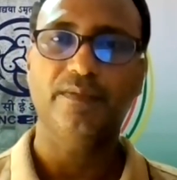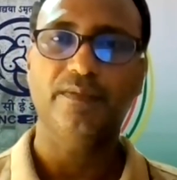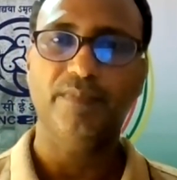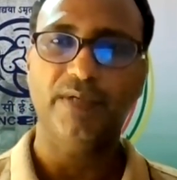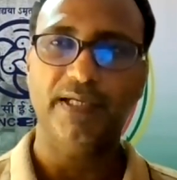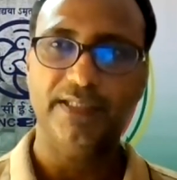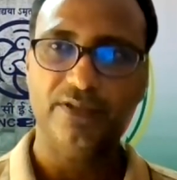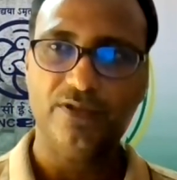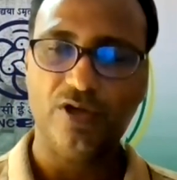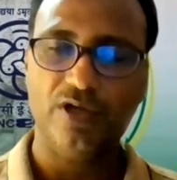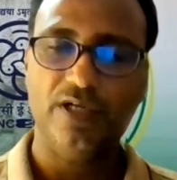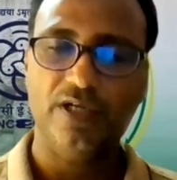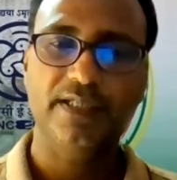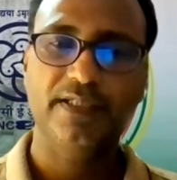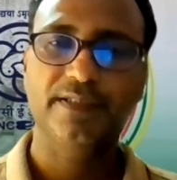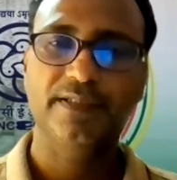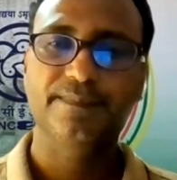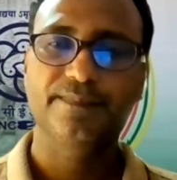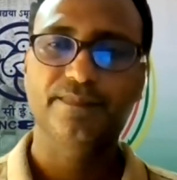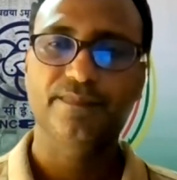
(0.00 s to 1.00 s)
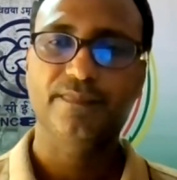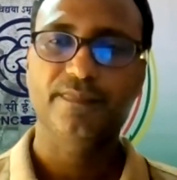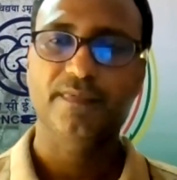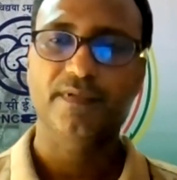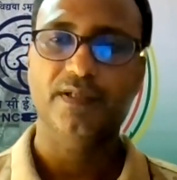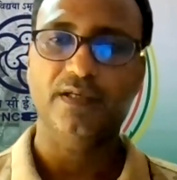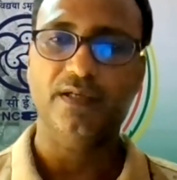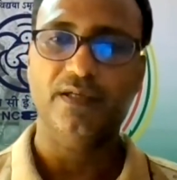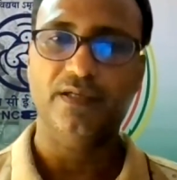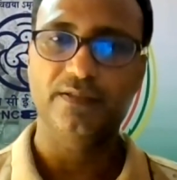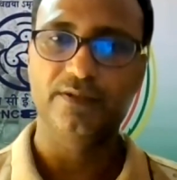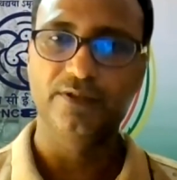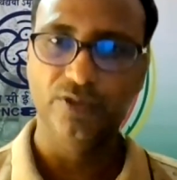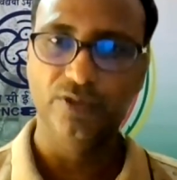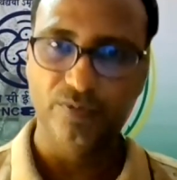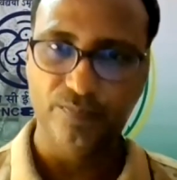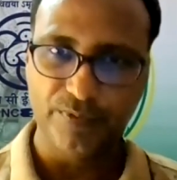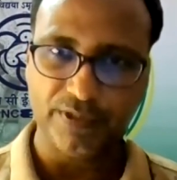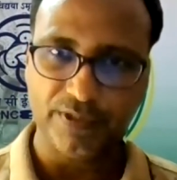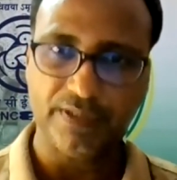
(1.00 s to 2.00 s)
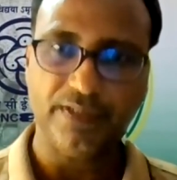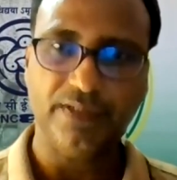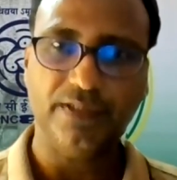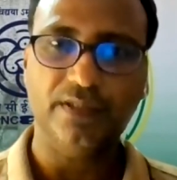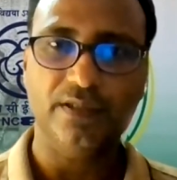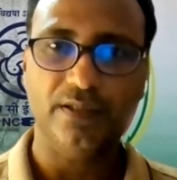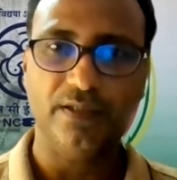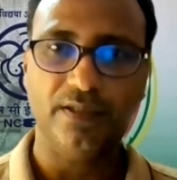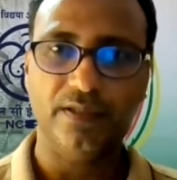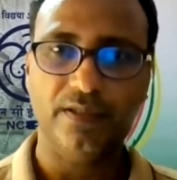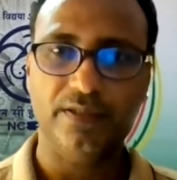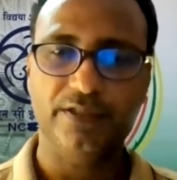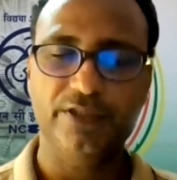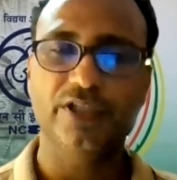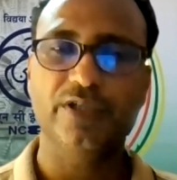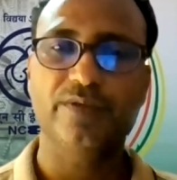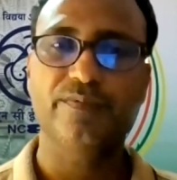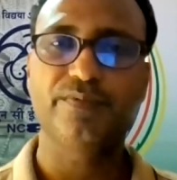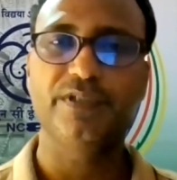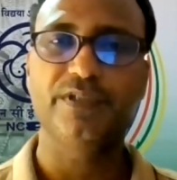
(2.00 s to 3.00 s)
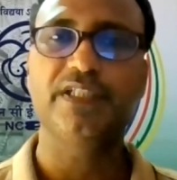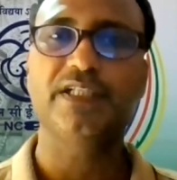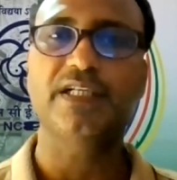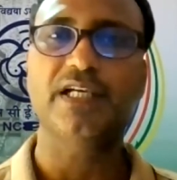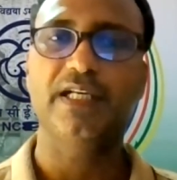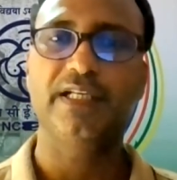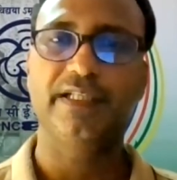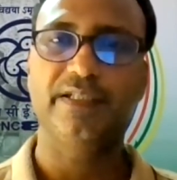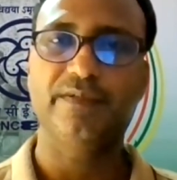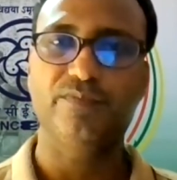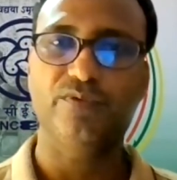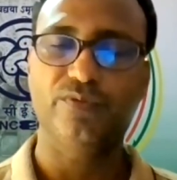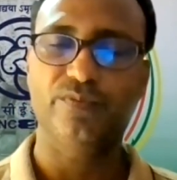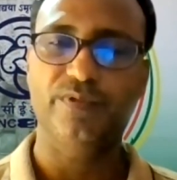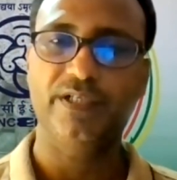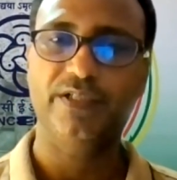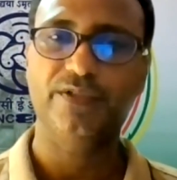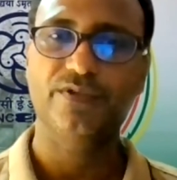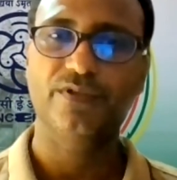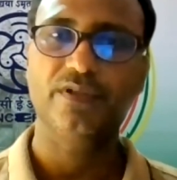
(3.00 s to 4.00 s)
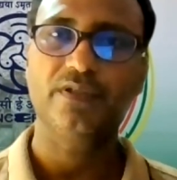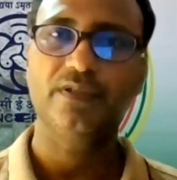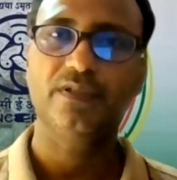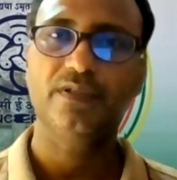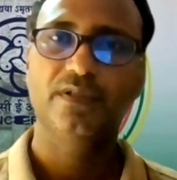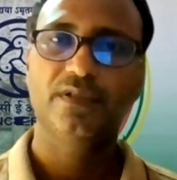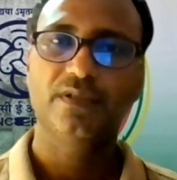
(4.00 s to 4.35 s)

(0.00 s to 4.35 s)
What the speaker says: my colleague, he will be here physically in Bhubaneswar,